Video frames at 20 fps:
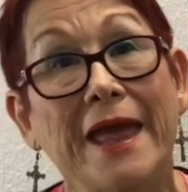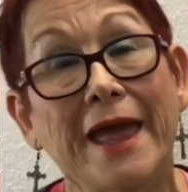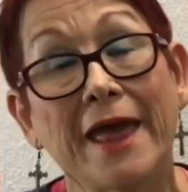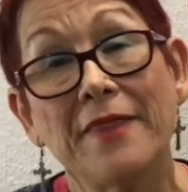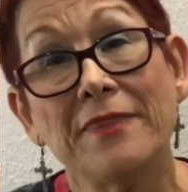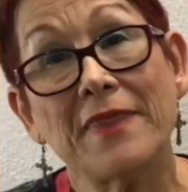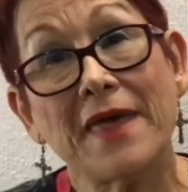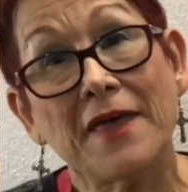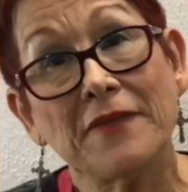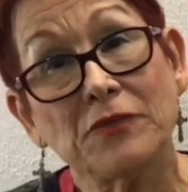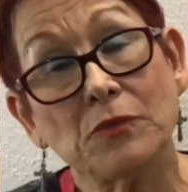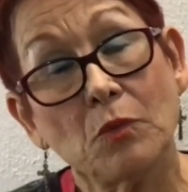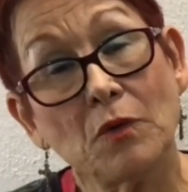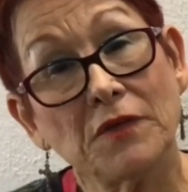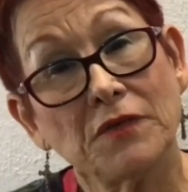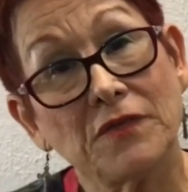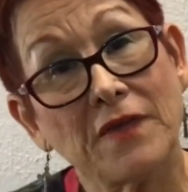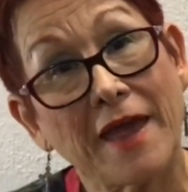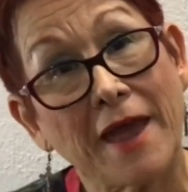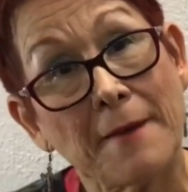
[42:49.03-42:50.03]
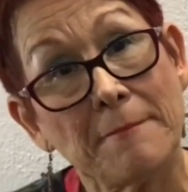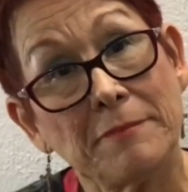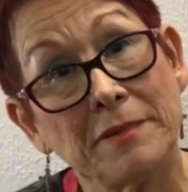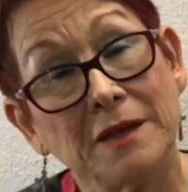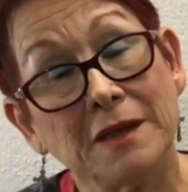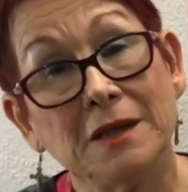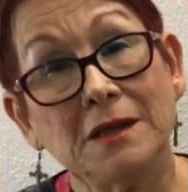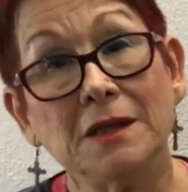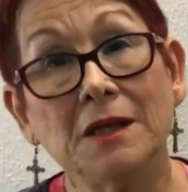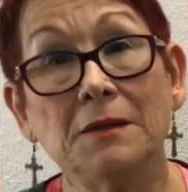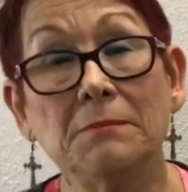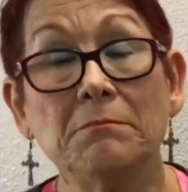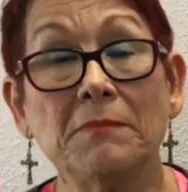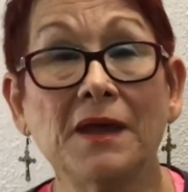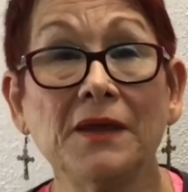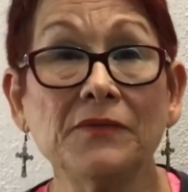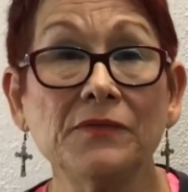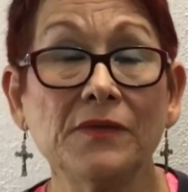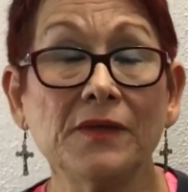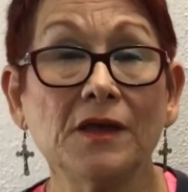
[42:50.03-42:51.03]
And that's what's happening in
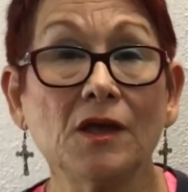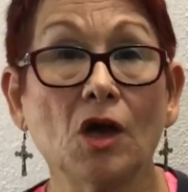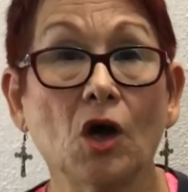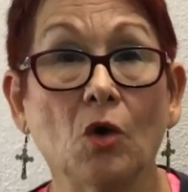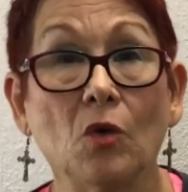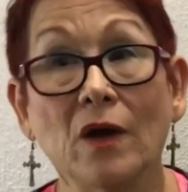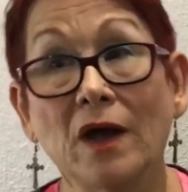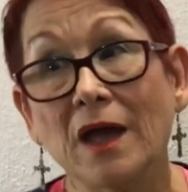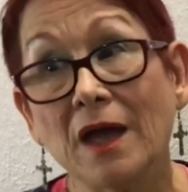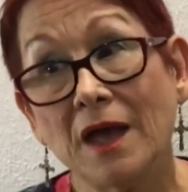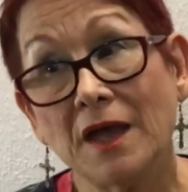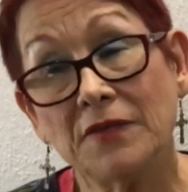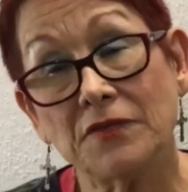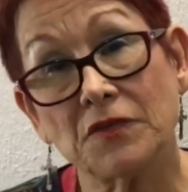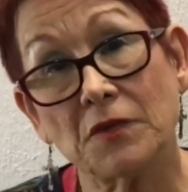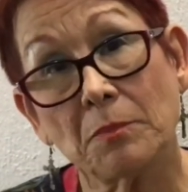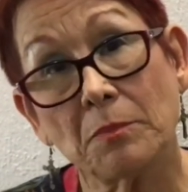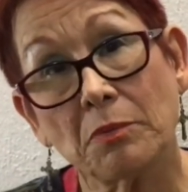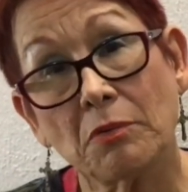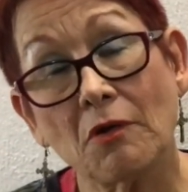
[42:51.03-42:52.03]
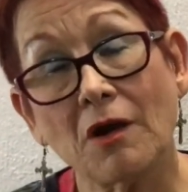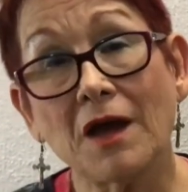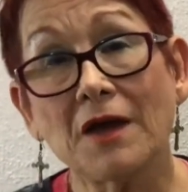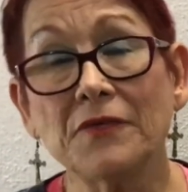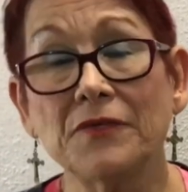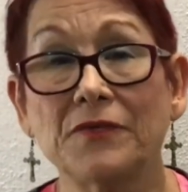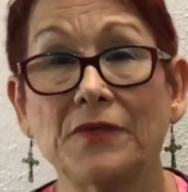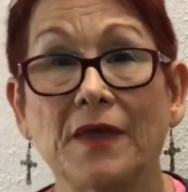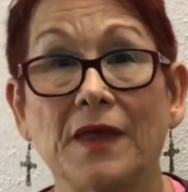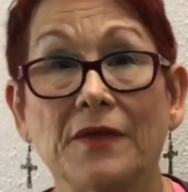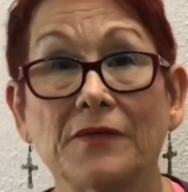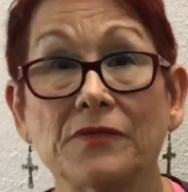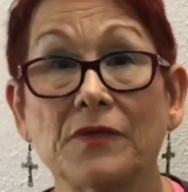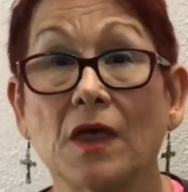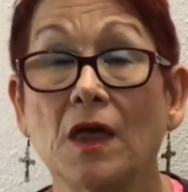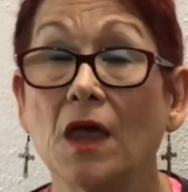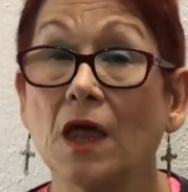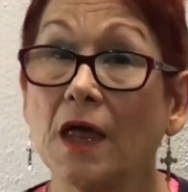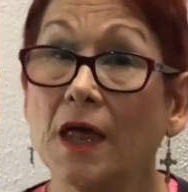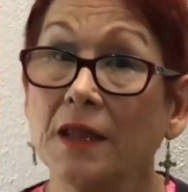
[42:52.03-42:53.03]
Mexico. It's a process.
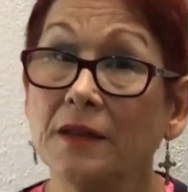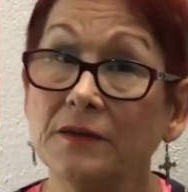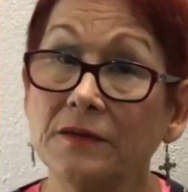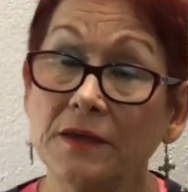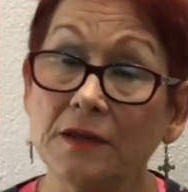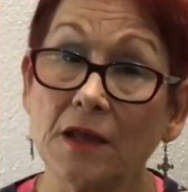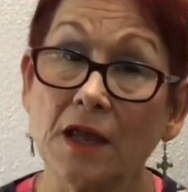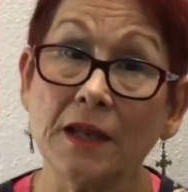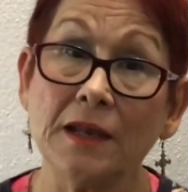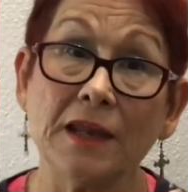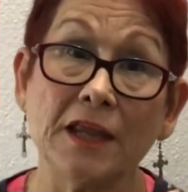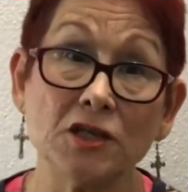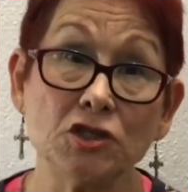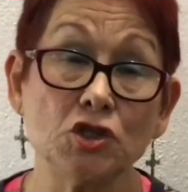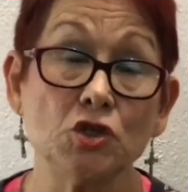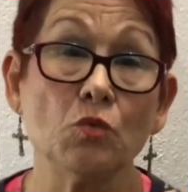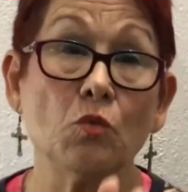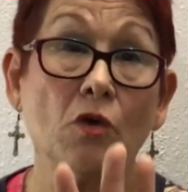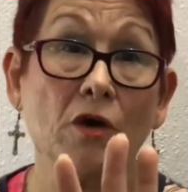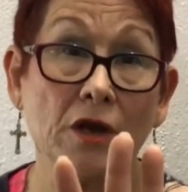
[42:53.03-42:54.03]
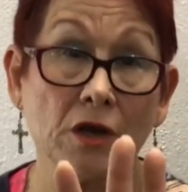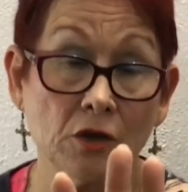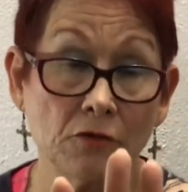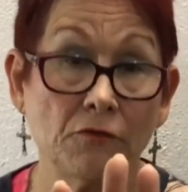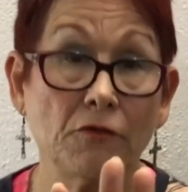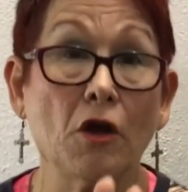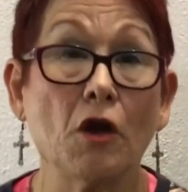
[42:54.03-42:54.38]
Unless you want to